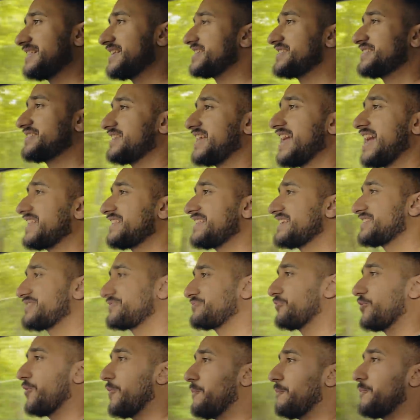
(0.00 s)
This
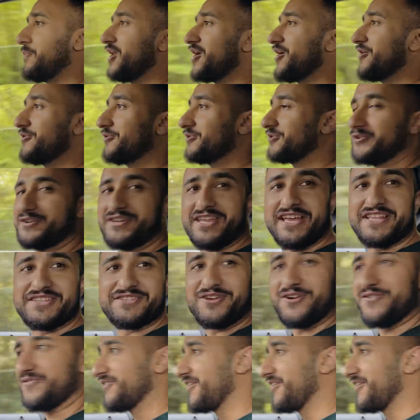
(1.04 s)
will blow your tits off.